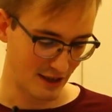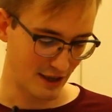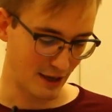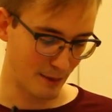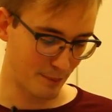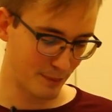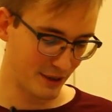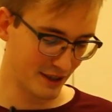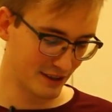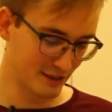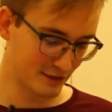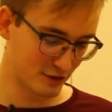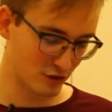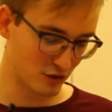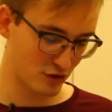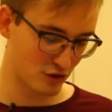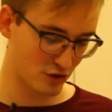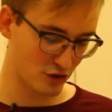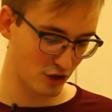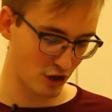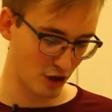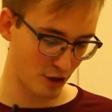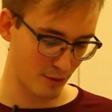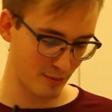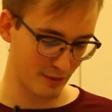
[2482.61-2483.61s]
Appeal to the
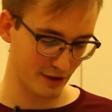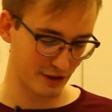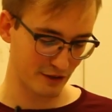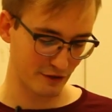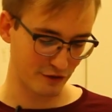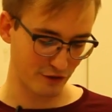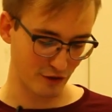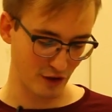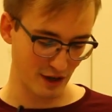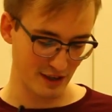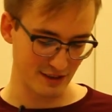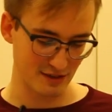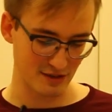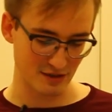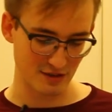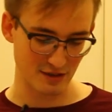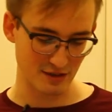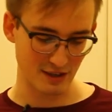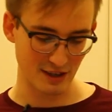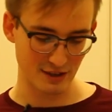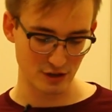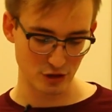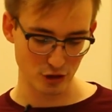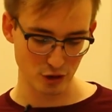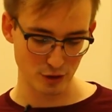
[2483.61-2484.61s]
German, the French
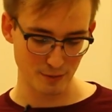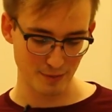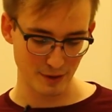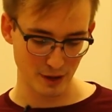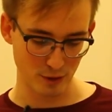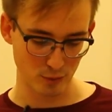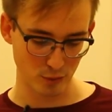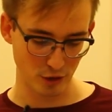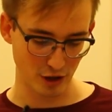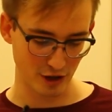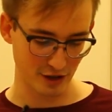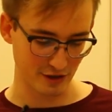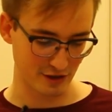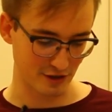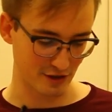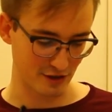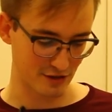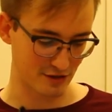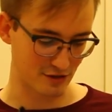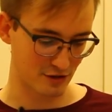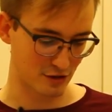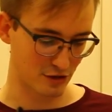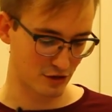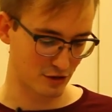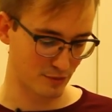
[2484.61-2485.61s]
and European
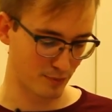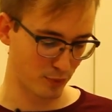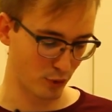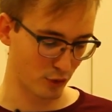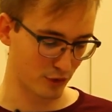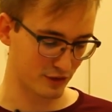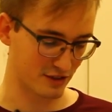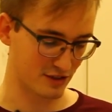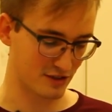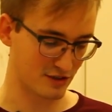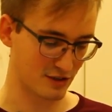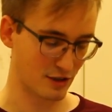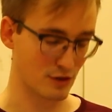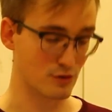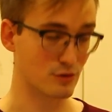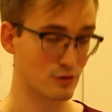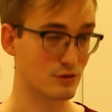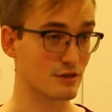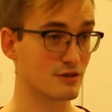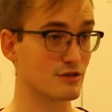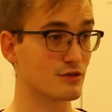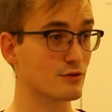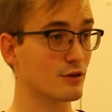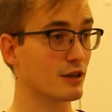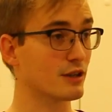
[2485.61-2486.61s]
workers to support the
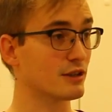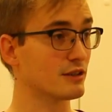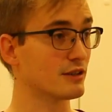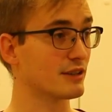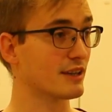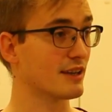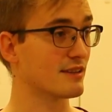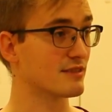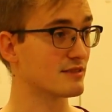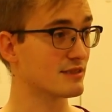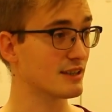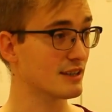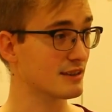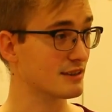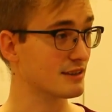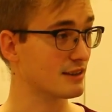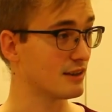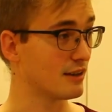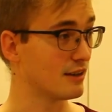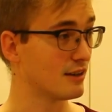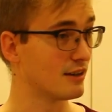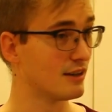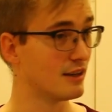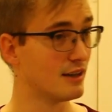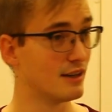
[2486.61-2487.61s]
socialist struggle against
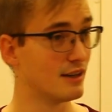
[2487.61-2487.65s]
Hitler.